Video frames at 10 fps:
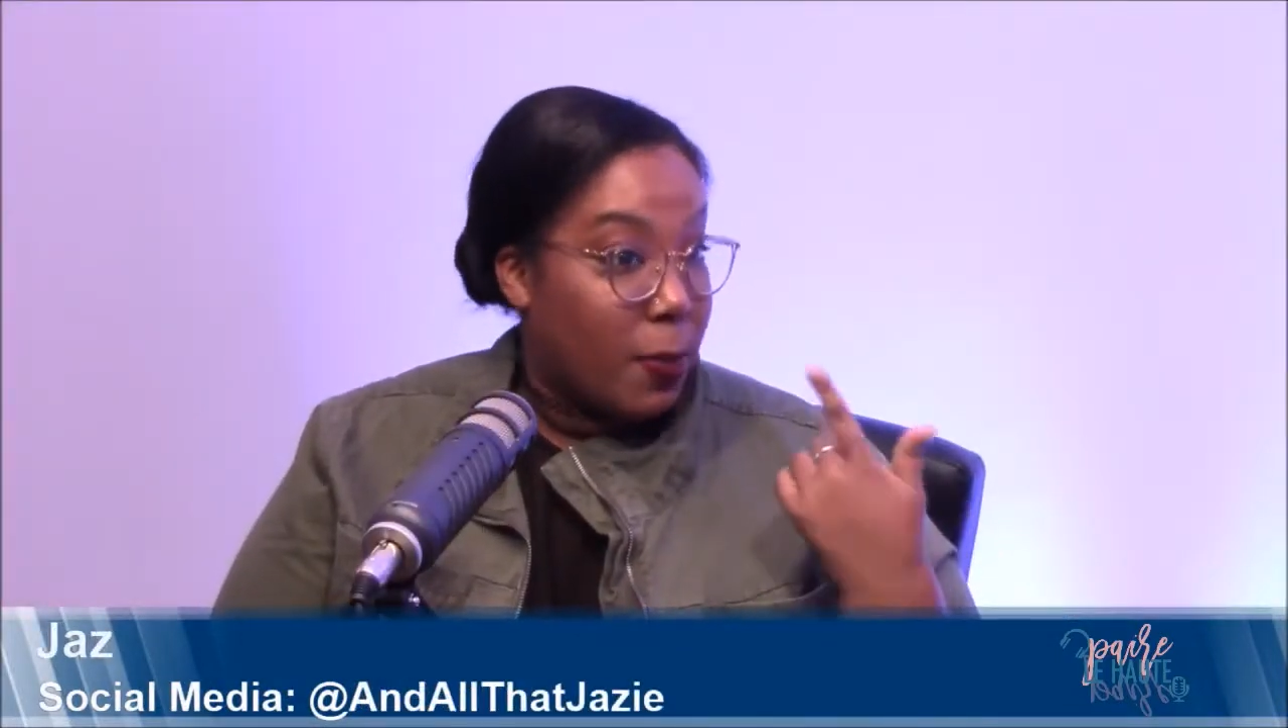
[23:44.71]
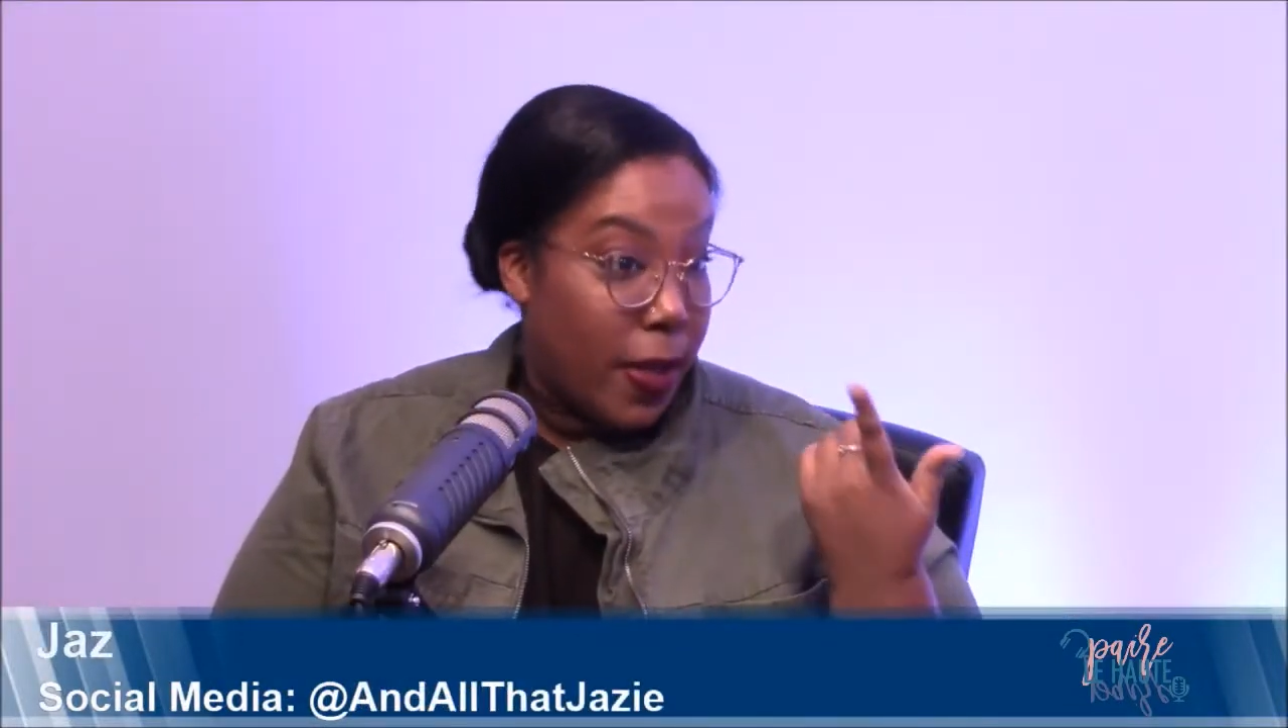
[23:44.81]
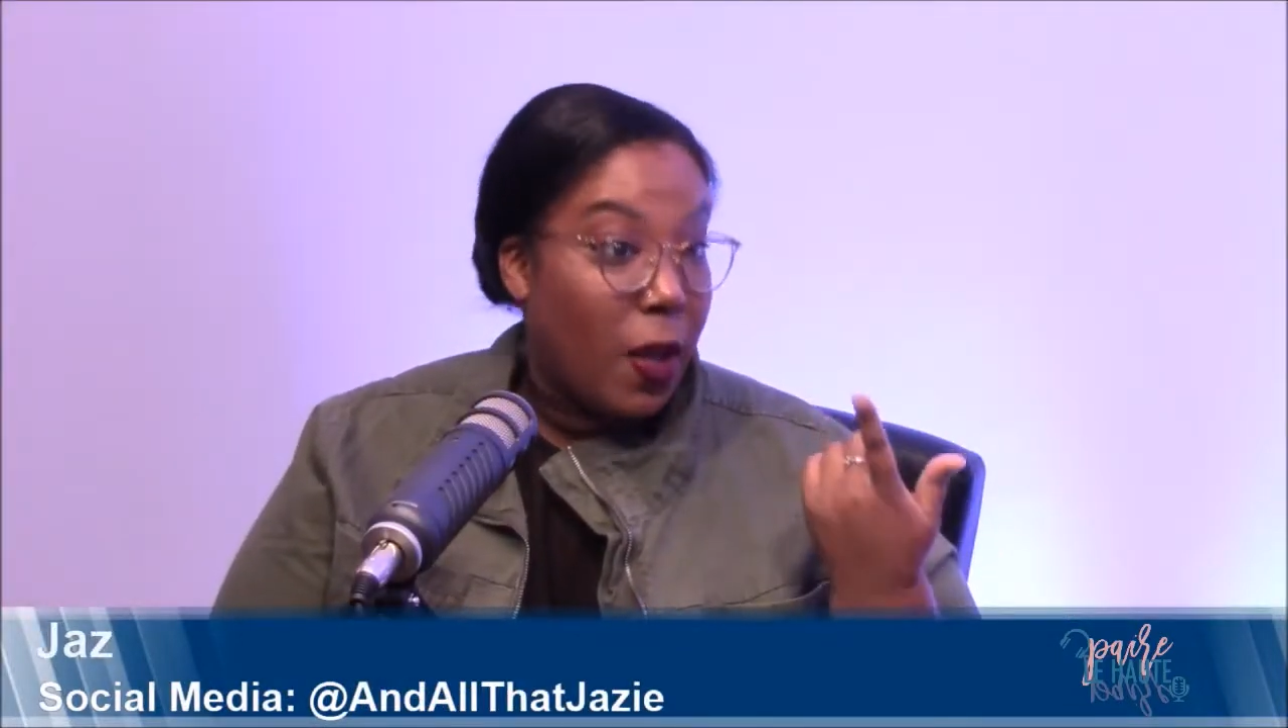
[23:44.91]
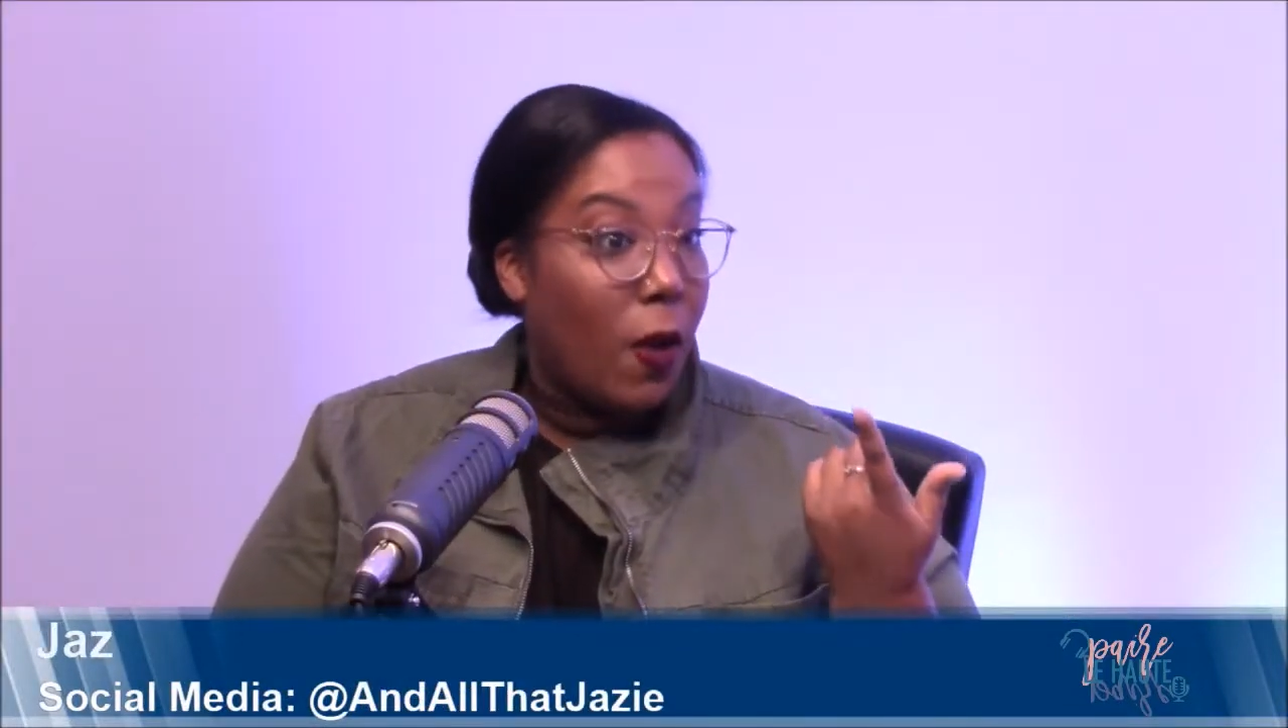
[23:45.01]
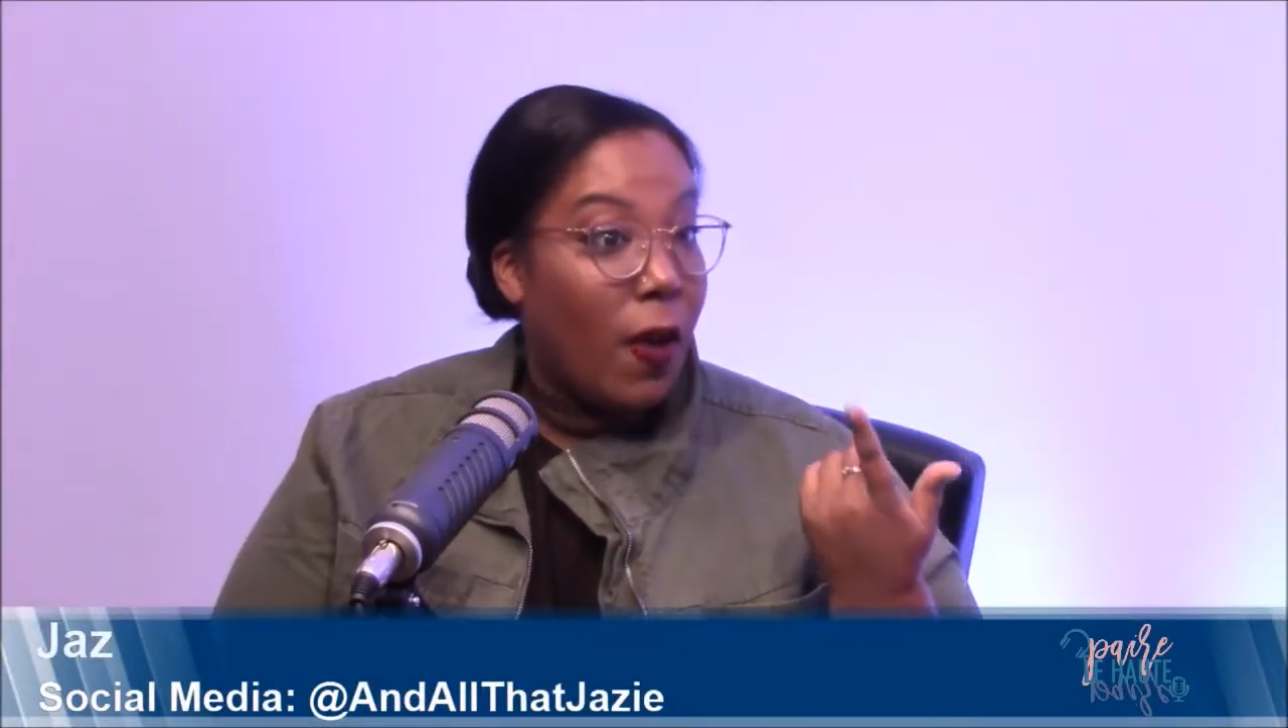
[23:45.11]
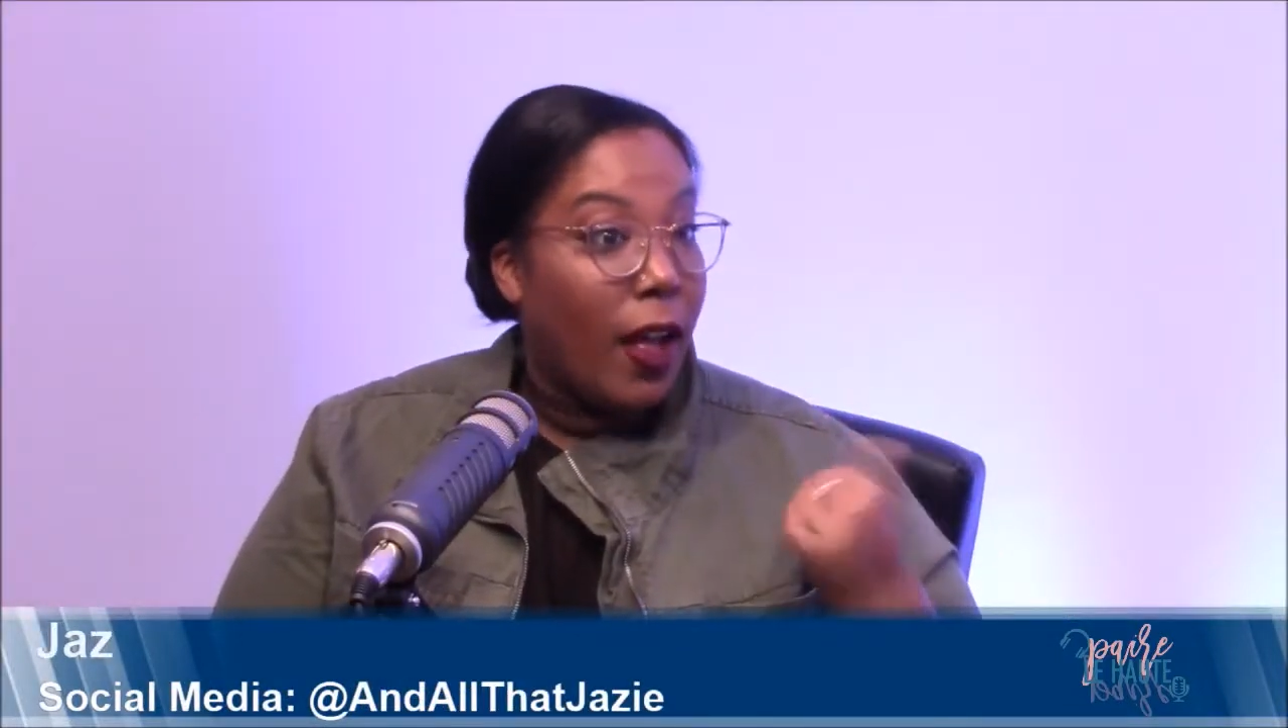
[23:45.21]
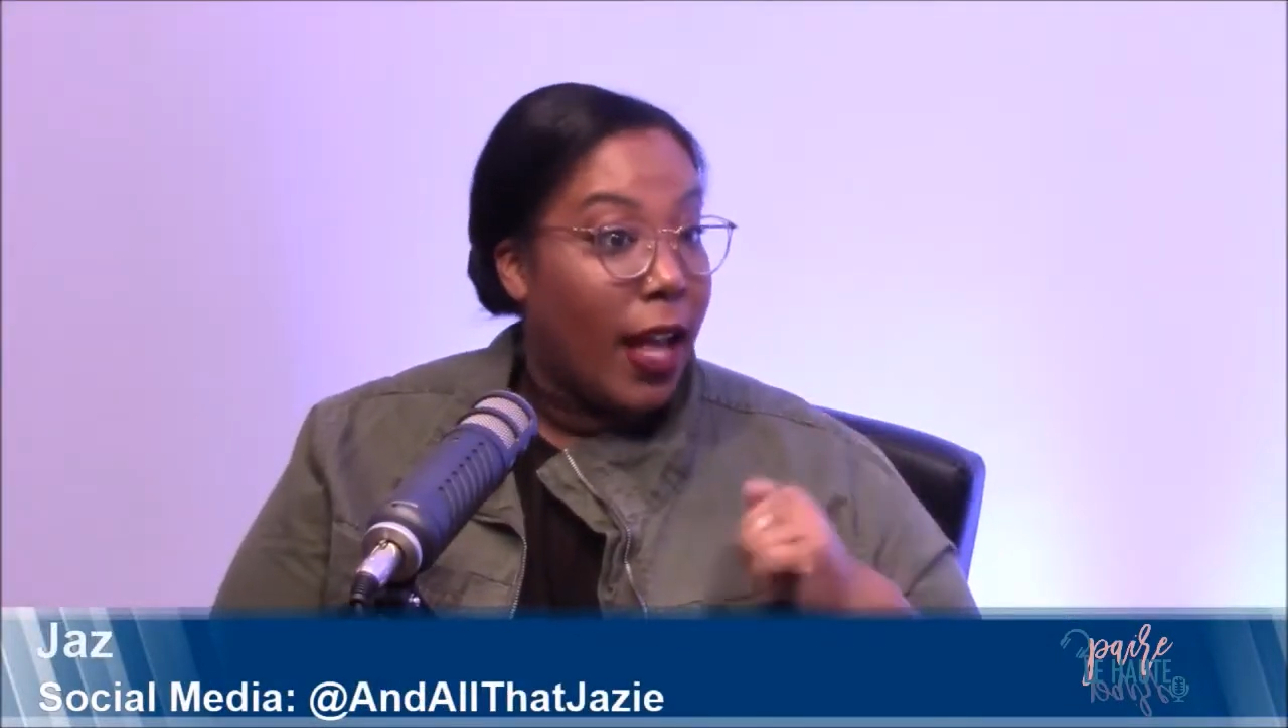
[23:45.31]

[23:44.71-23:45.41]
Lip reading: a pill.